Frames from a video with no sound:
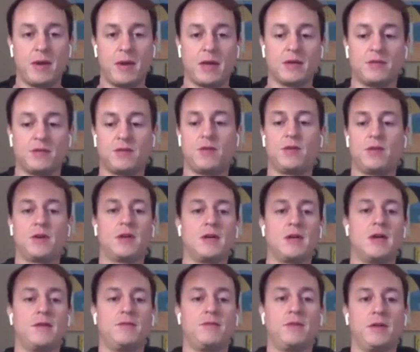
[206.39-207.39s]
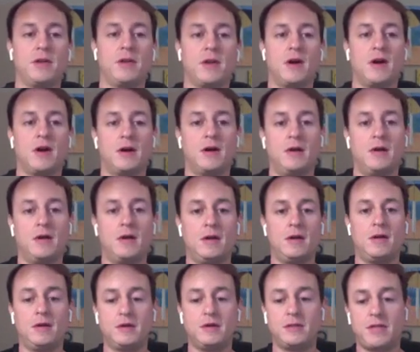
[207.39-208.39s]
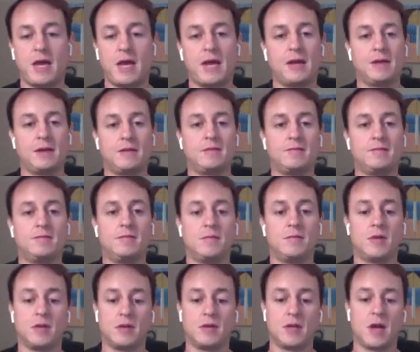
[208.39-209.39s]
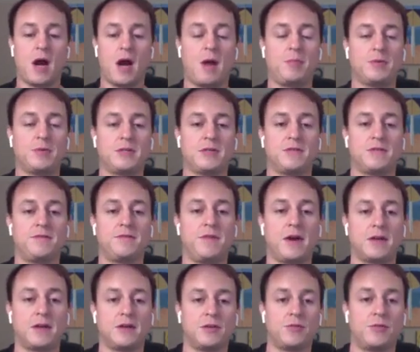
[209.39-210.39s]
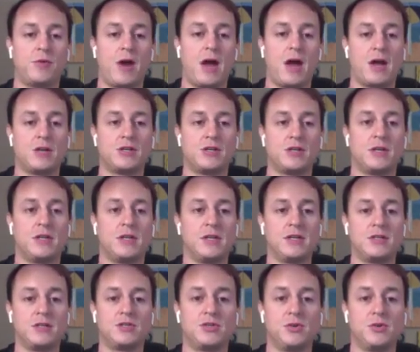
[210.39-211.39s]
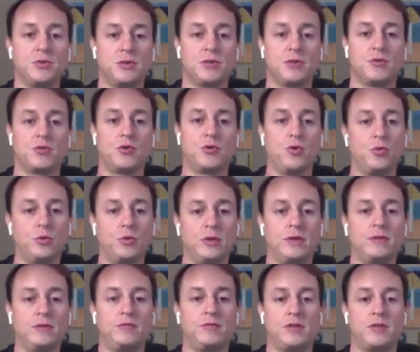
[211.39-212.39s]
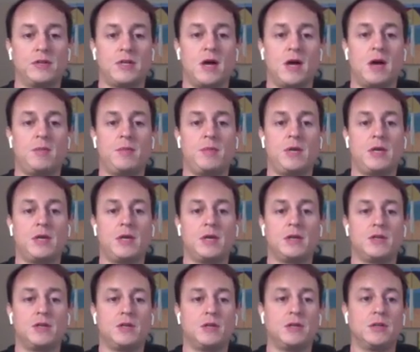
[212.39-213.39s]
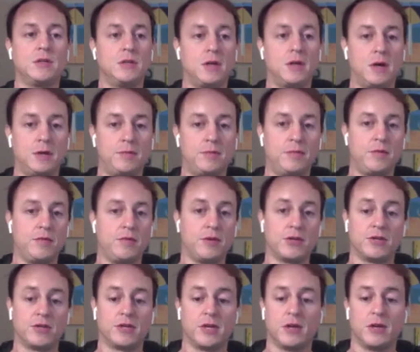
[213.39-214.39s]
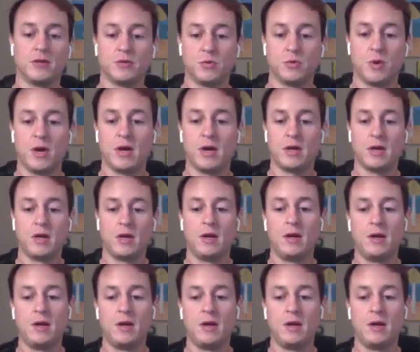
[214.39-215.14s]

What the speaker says: Baking soda can definitely take the opposite effect of the rash and at least soothe it or cool it for the time being until it eventually goes away.